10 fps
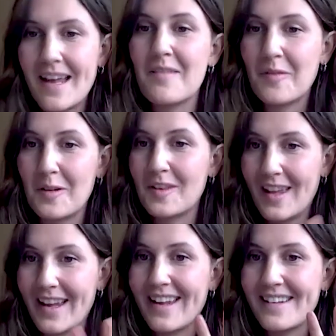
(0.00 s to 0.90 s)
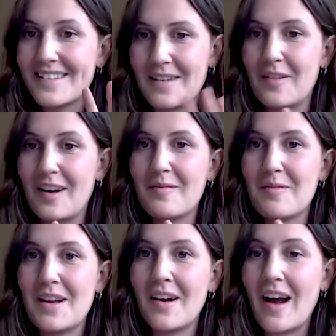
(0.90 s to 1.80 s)
been tenfold, like different.
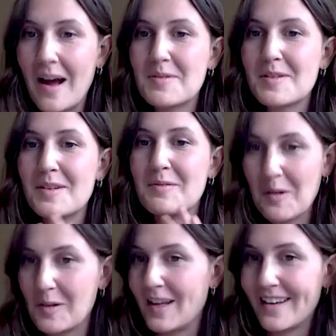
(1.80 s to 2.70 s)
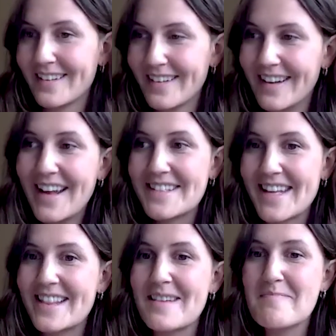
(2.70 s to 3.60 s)
We are absolutely rolling.
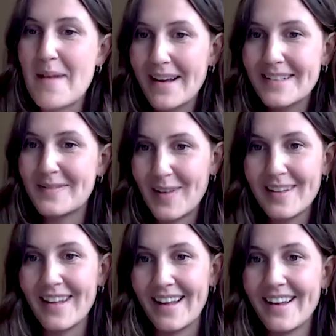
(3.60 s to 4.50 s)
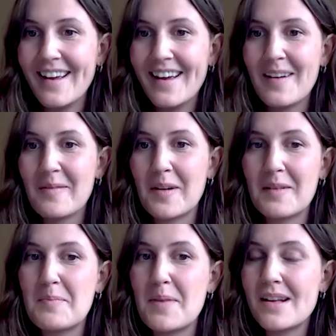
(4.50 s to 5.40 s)
it's like the best feeling.
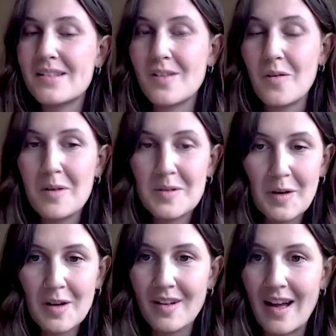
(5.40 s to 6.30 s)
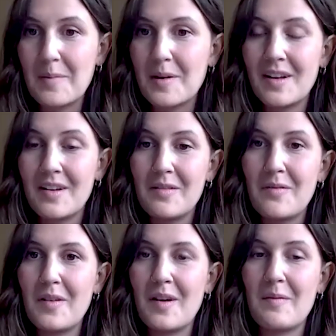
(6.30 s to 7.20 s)
We're being so much more
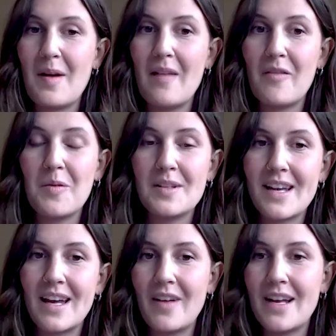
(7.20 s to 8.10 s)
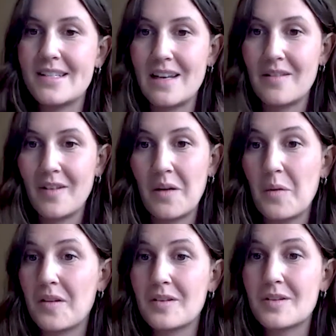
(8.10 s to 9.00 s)
collaborative. Everyone's kind of like identifying
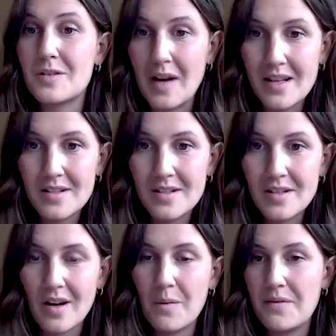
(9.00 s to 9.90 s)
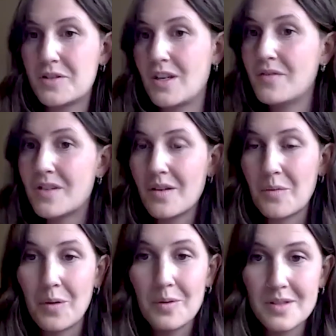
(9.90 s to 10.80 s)
where their strengths are. We've
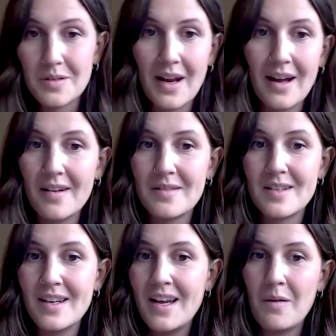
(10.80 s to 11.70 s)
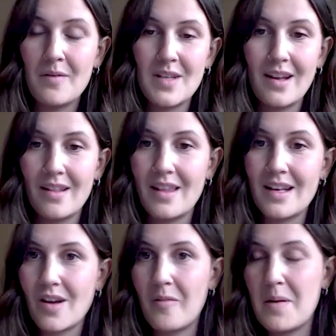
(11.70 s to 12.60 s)
shifted roles around. We've taken
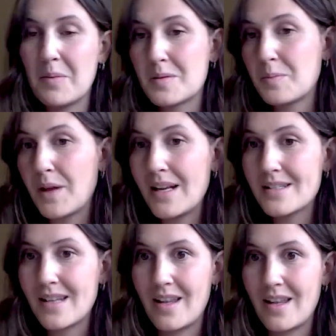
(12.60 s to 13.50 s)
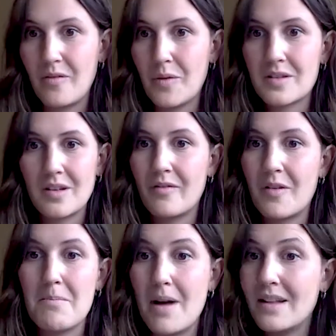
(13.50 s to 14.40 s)
things off people's plates that they worked on
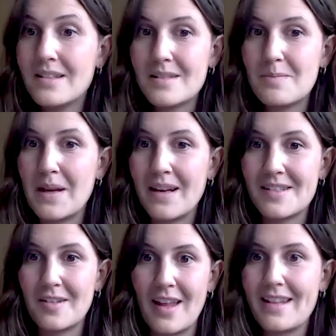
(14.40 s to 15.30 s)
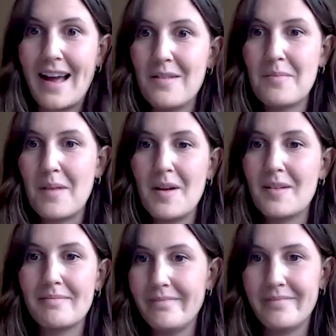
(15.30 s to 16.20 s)
for months because they're like, I don't, I'm
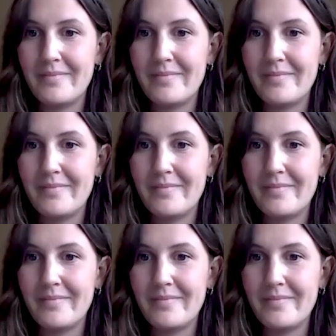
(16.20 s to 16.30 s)
not,